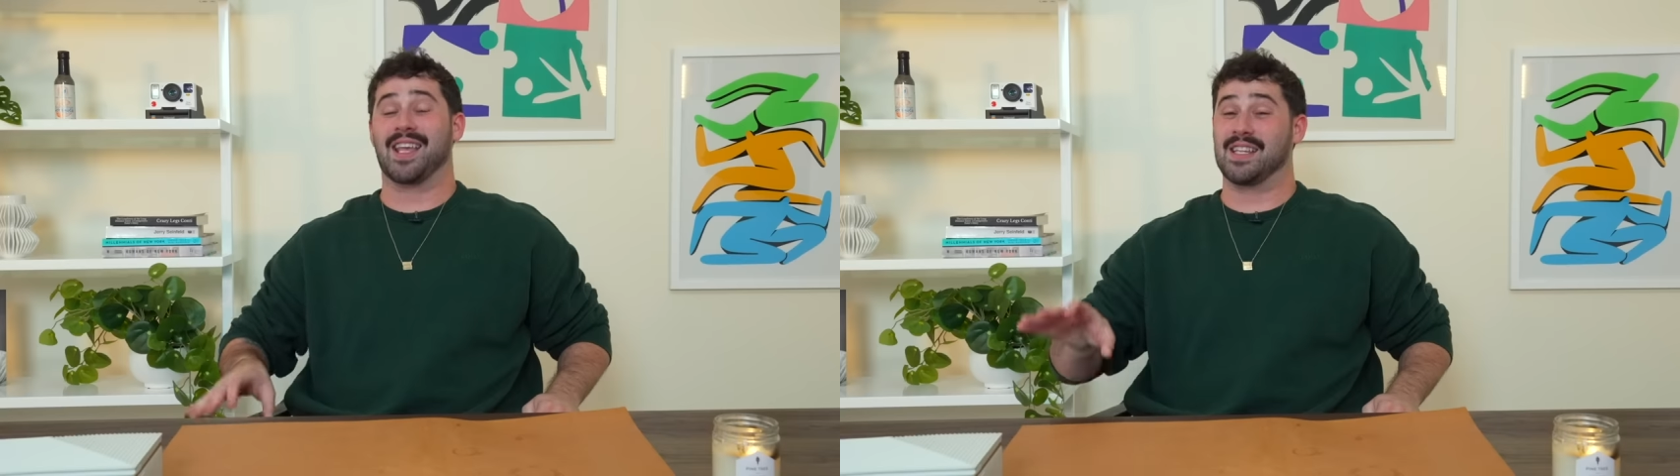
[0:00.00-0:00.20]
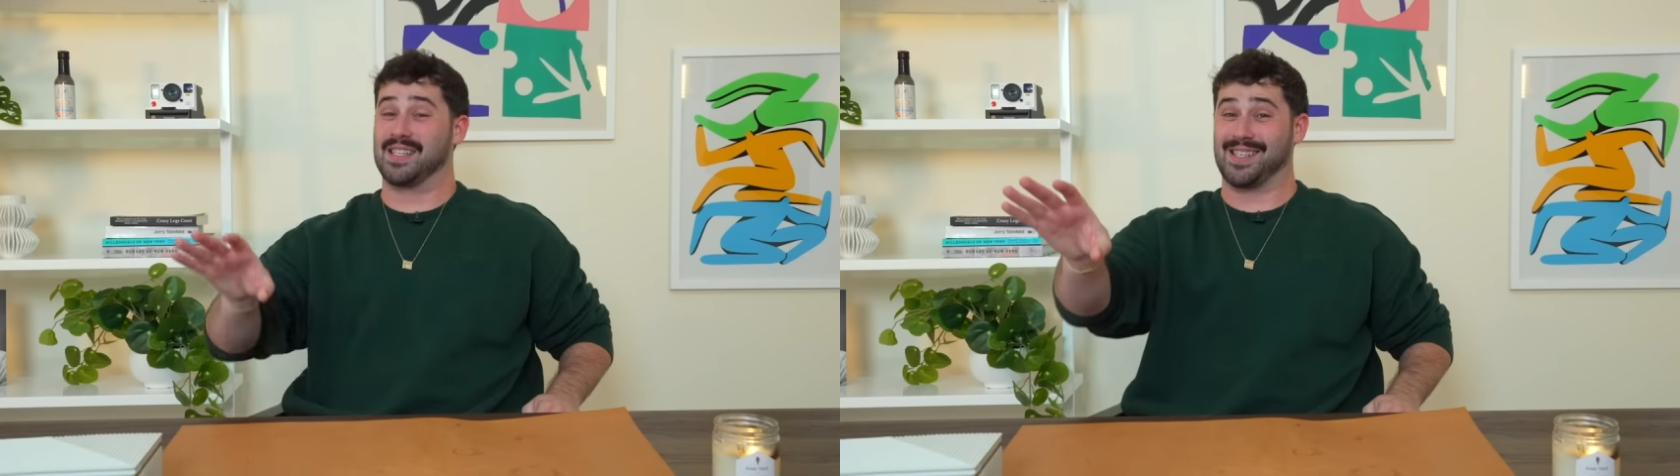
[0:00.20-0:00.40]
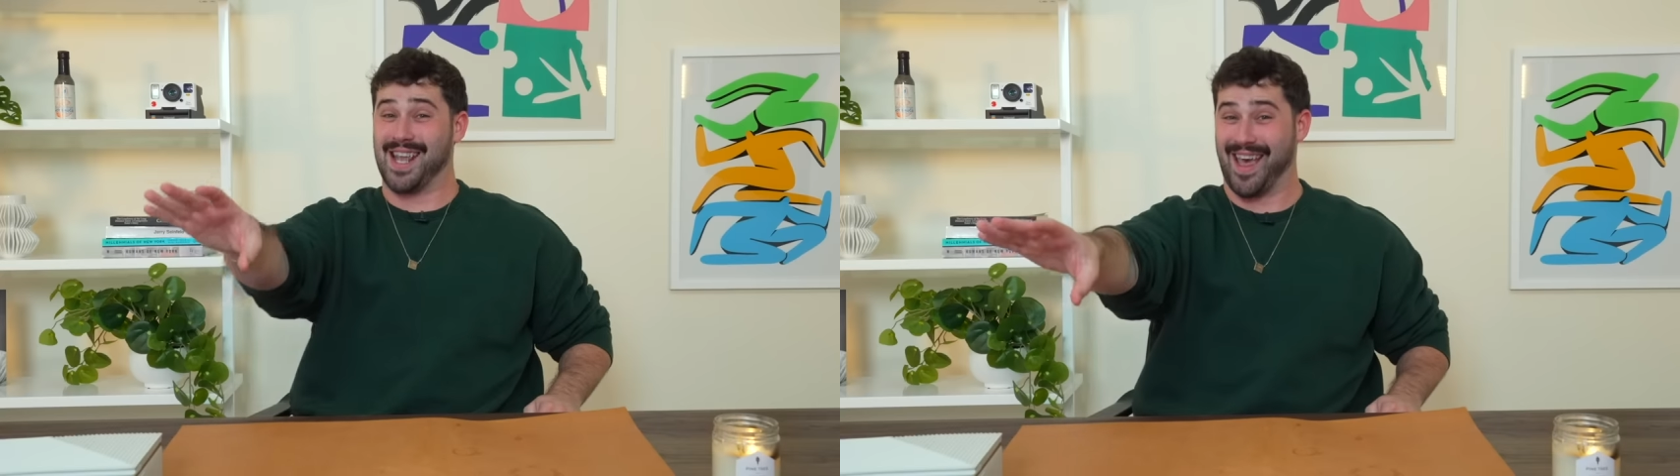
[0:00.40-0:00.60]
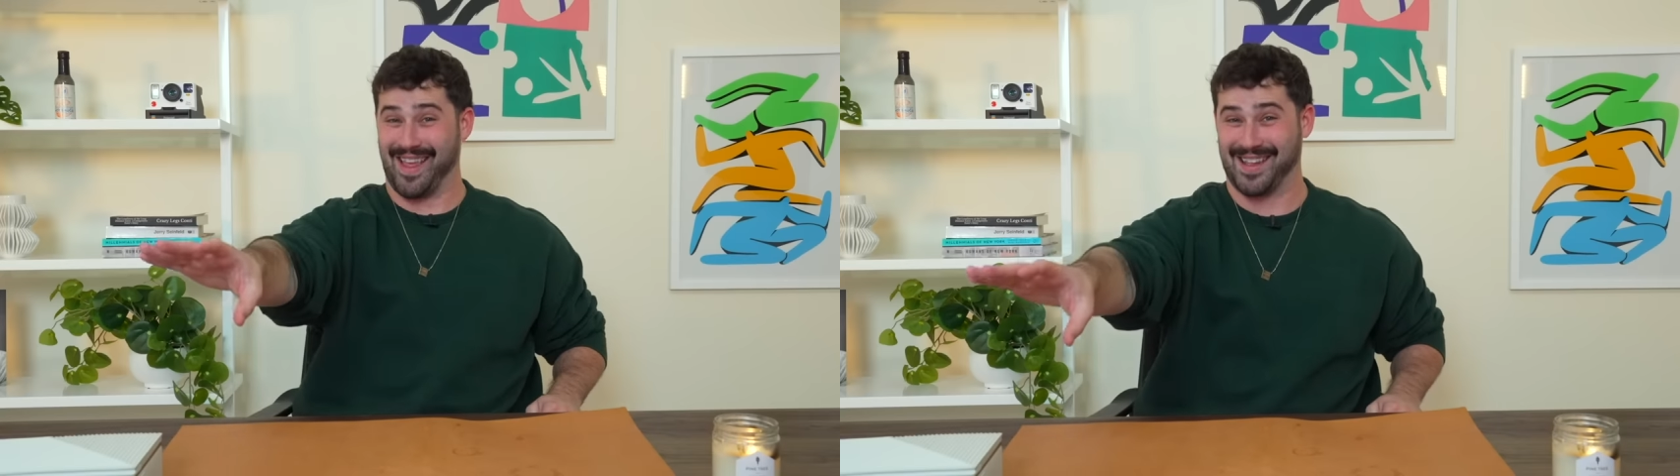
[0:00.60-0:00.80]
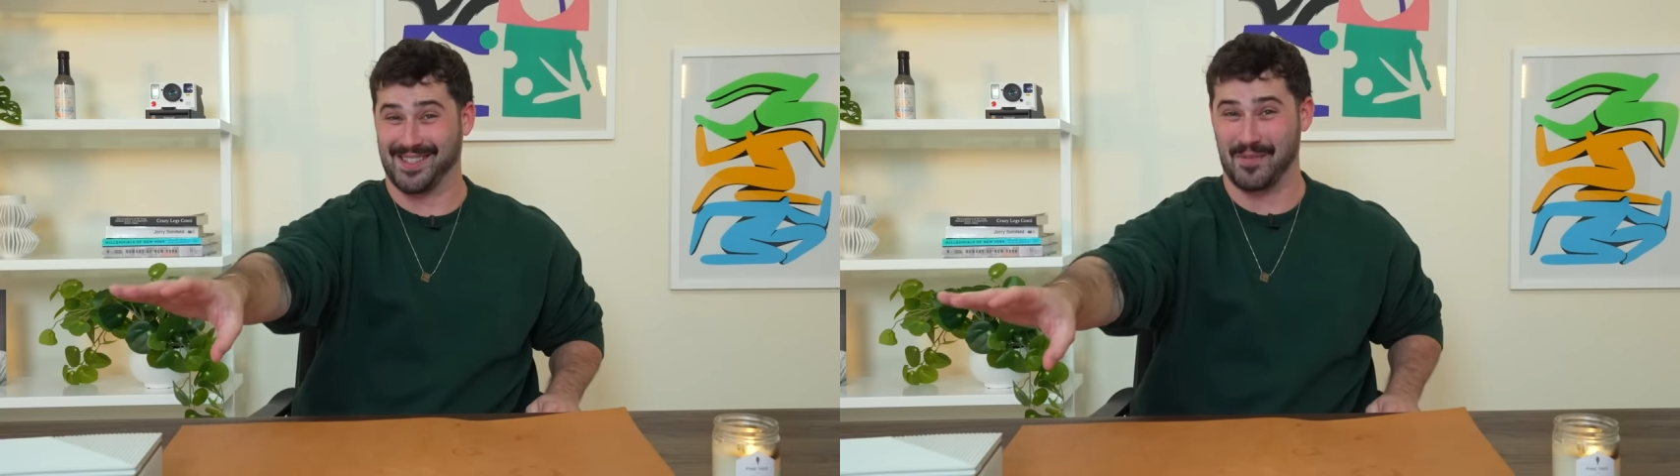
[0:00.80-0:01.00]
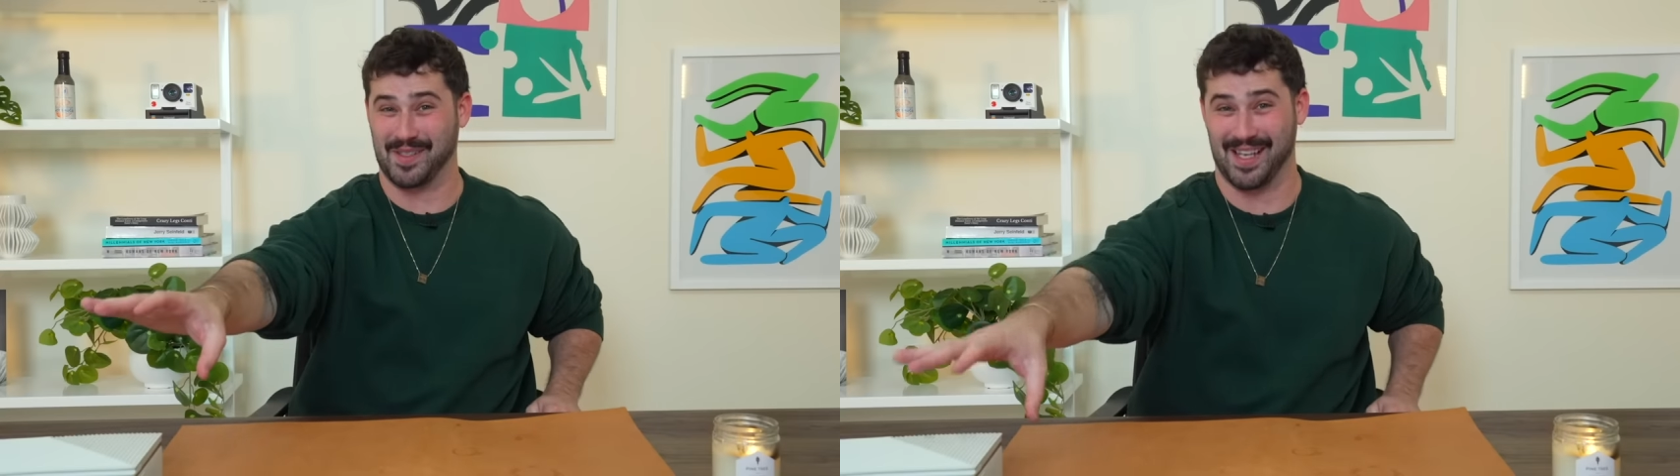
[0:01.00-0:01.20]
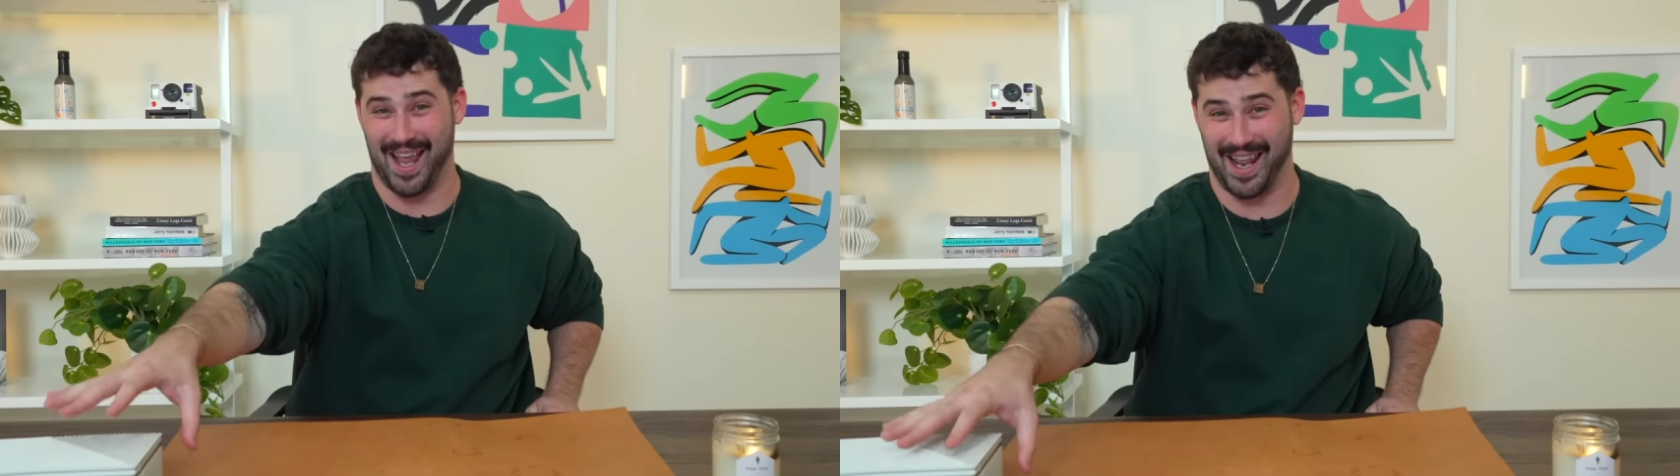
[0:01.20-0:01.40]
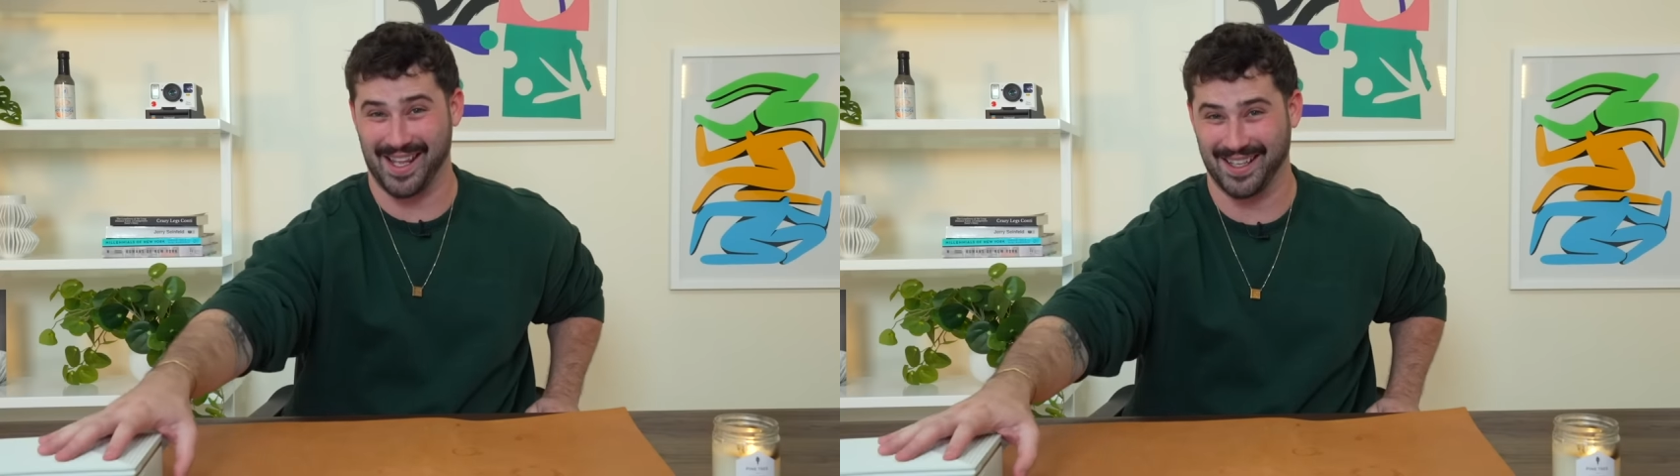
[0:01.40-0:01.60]
can see how that's
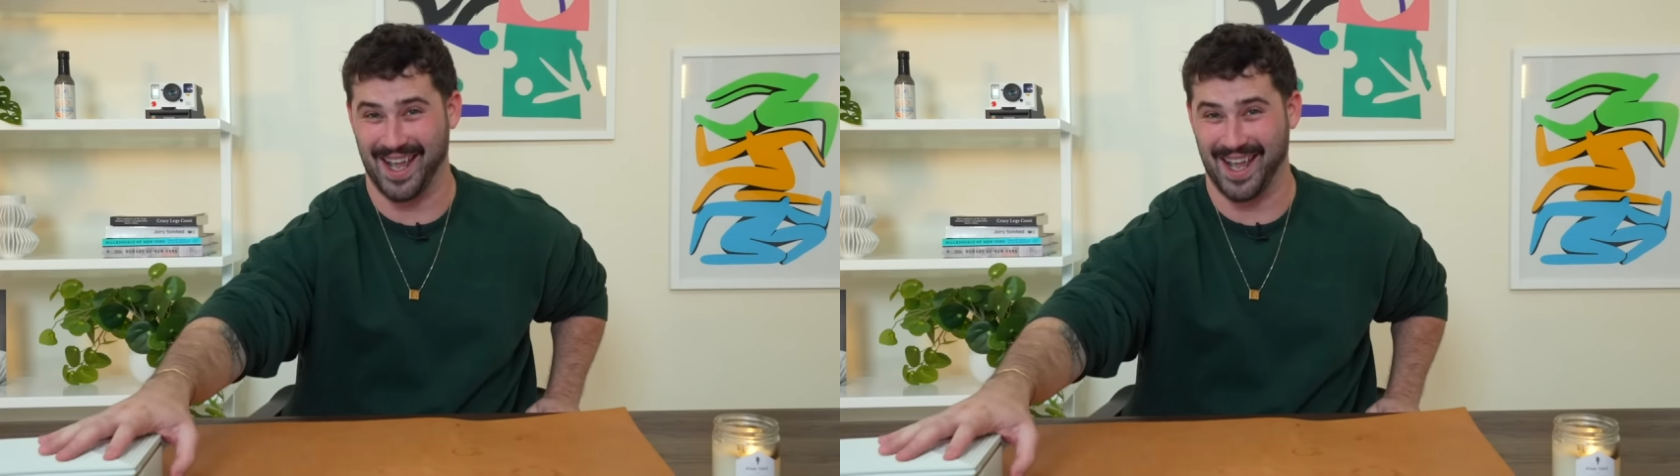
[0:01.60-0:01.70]
upsetting,